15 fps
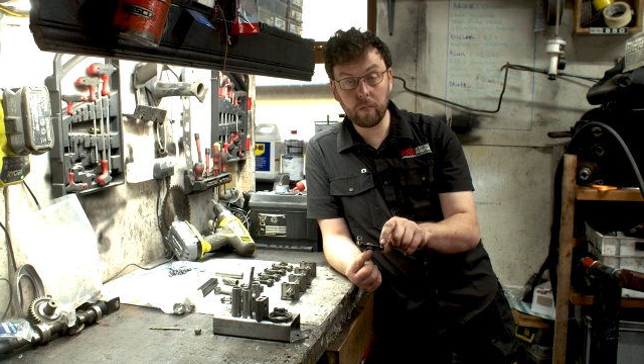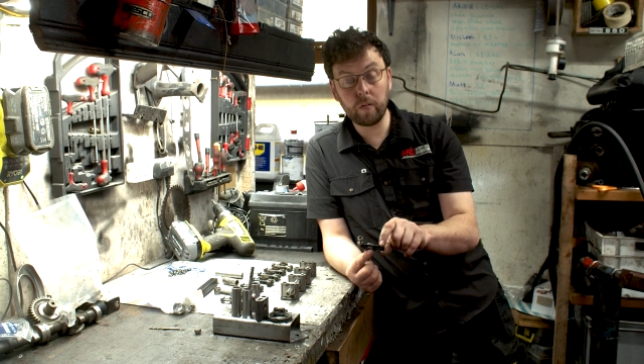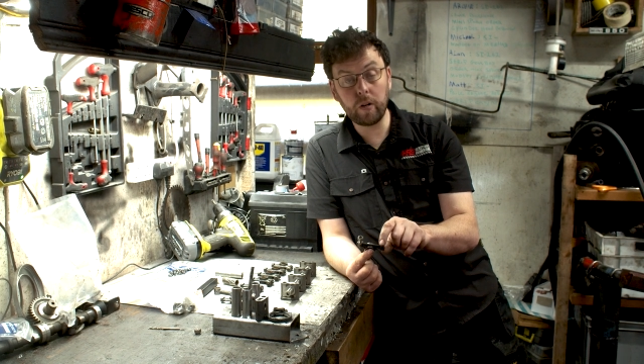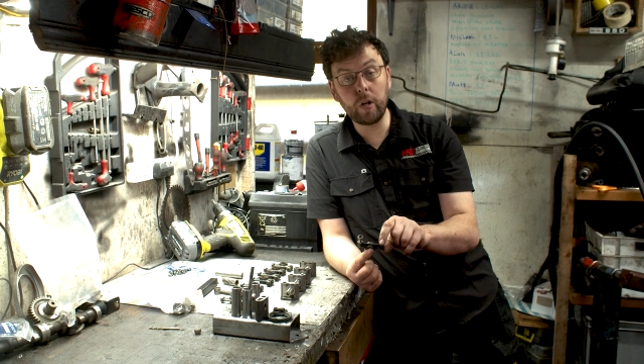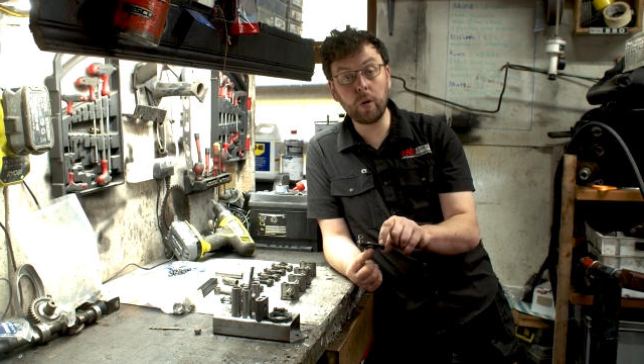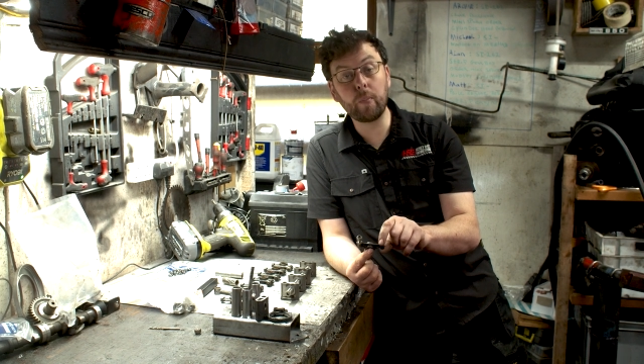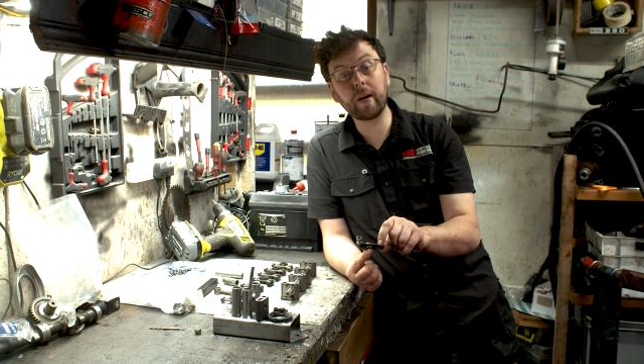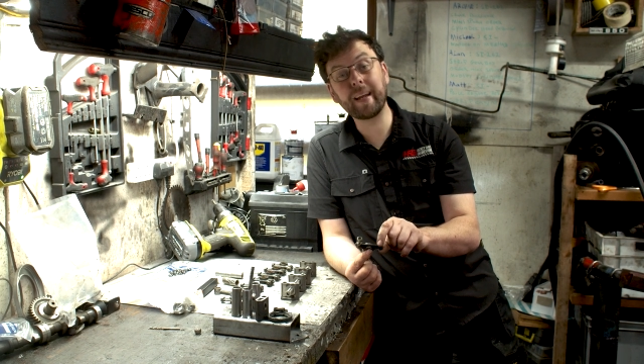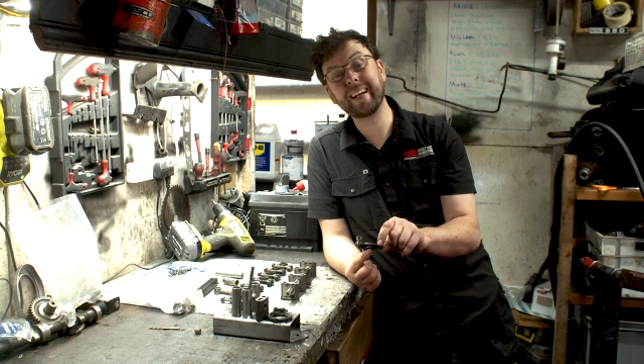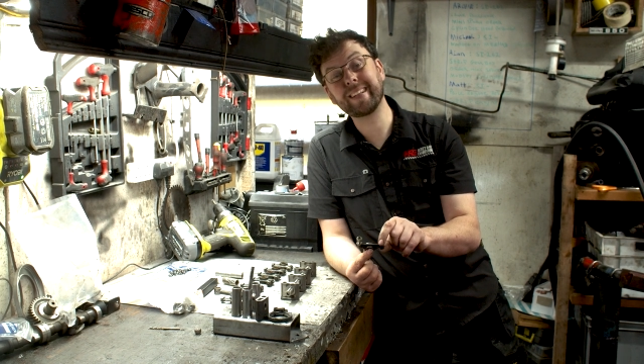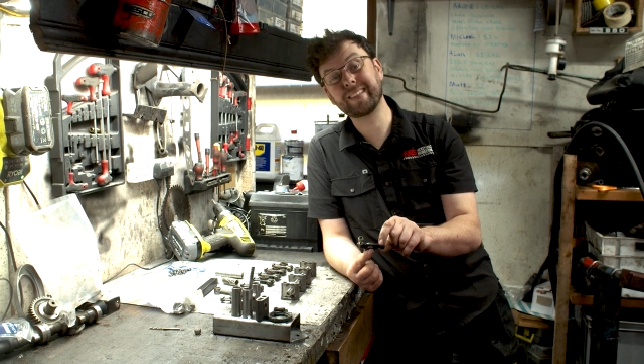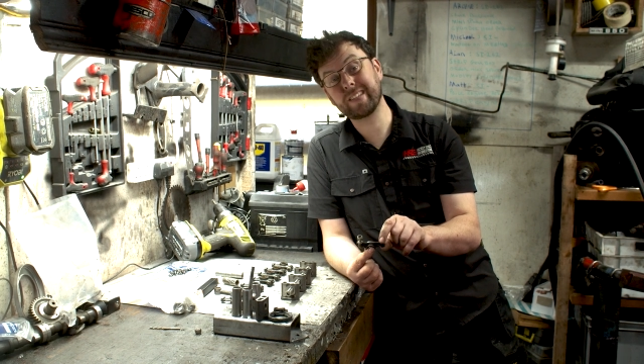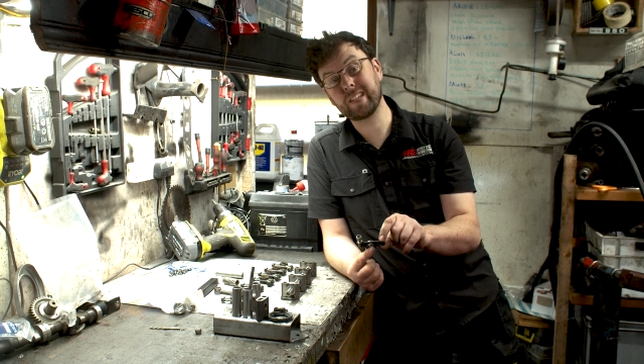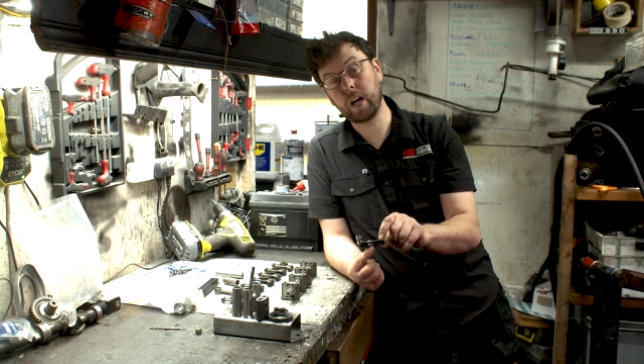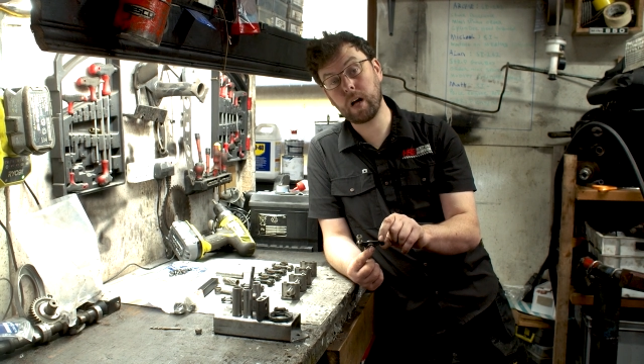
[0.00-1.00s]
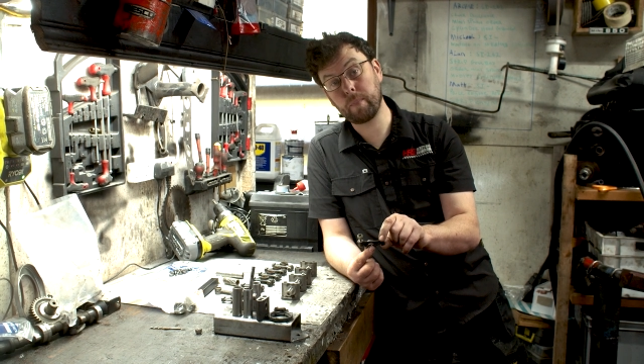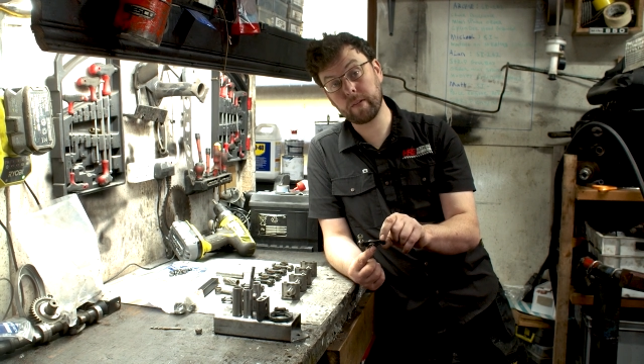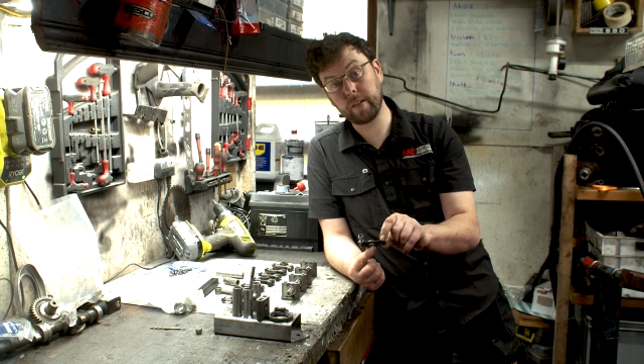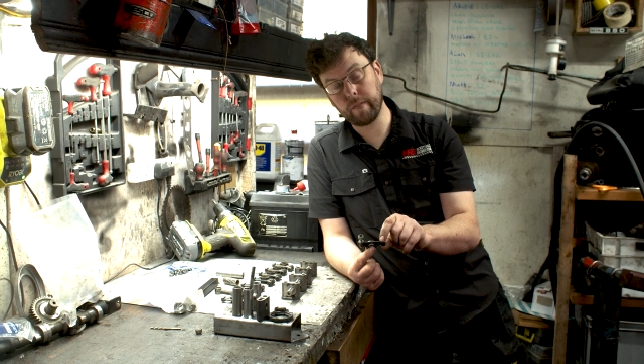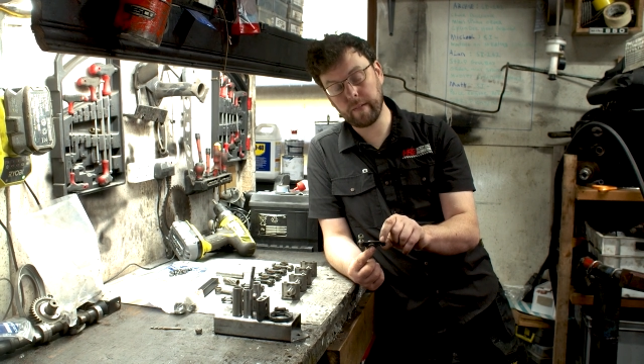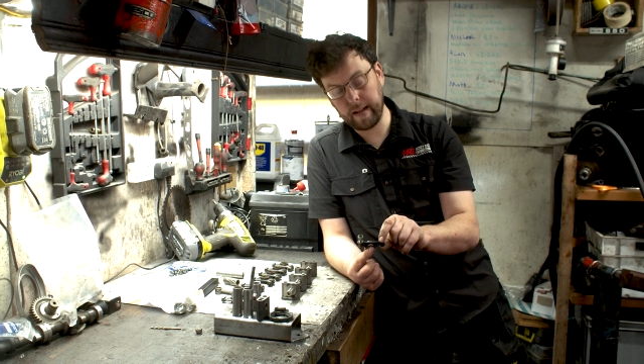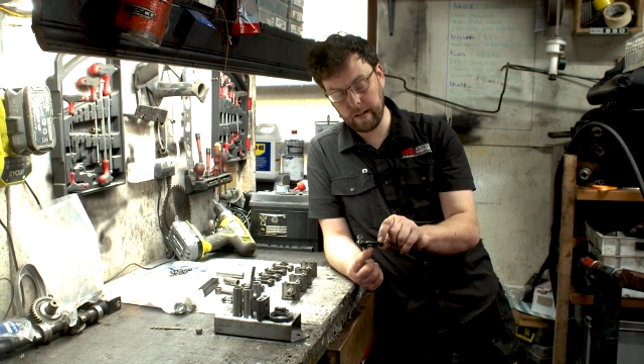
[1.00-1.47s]
lubricate the top
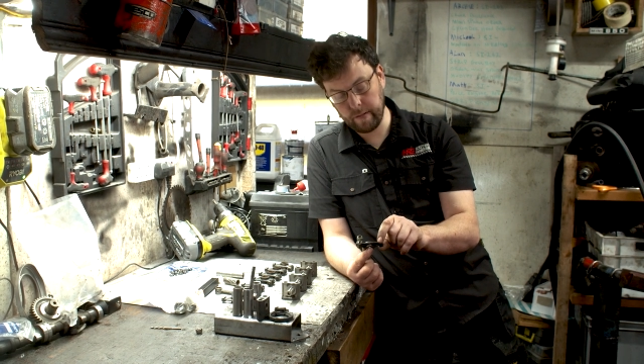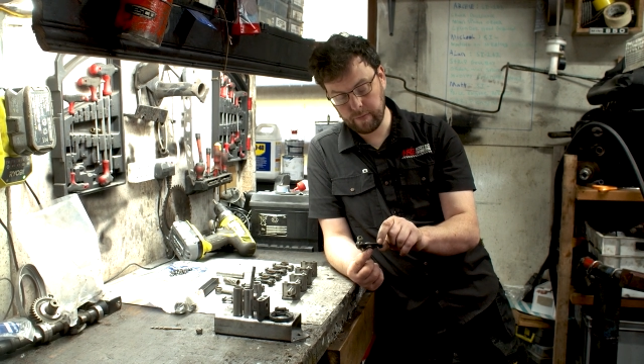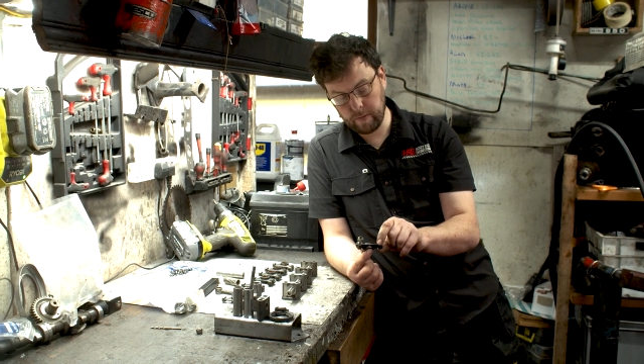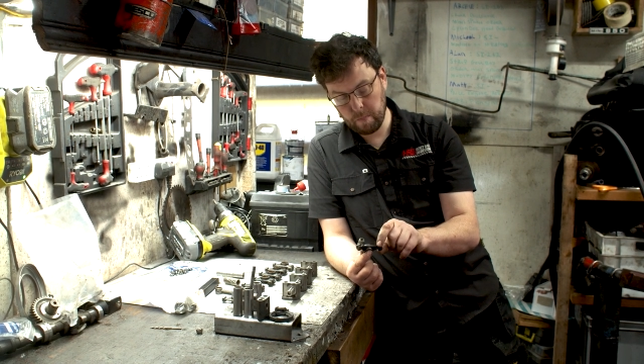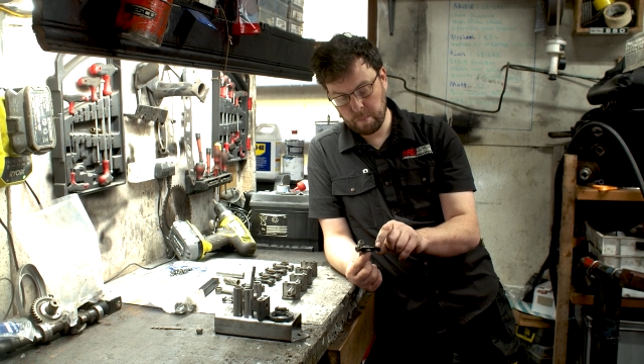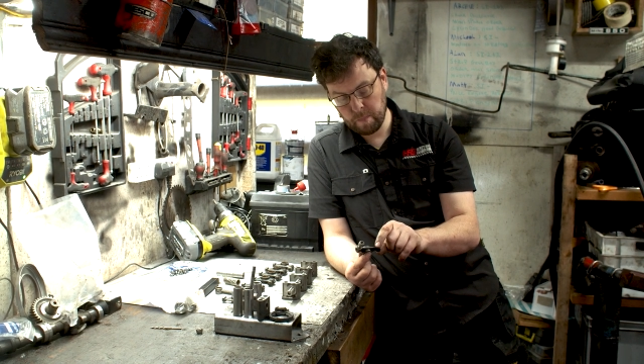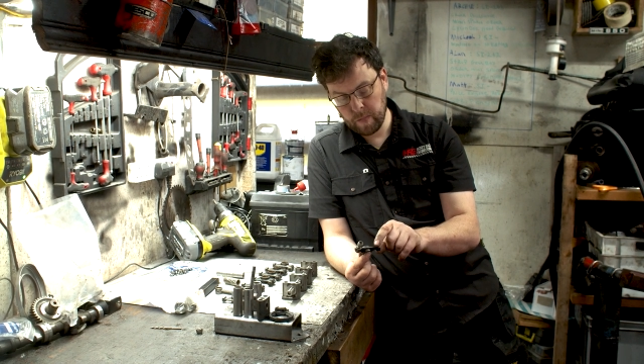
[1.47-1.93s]
of the valve